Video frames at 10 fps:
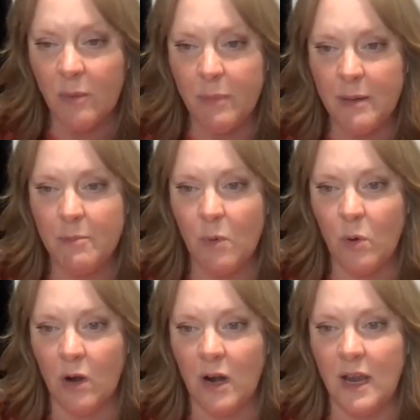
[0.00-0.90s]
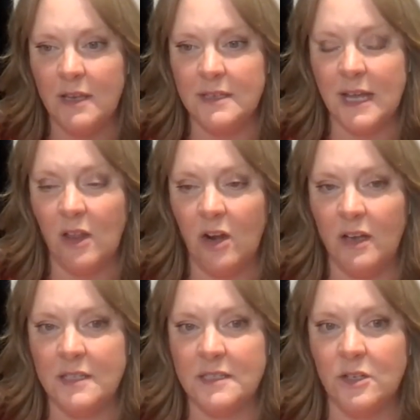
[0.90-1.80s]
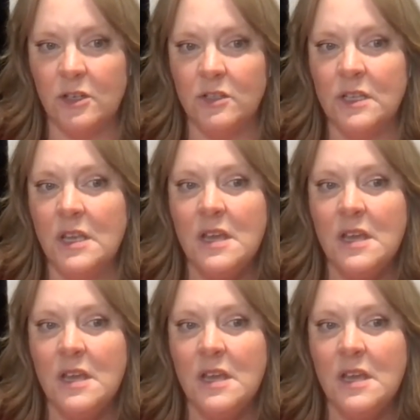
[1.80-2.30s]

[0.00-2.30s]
bit more and tell our listeners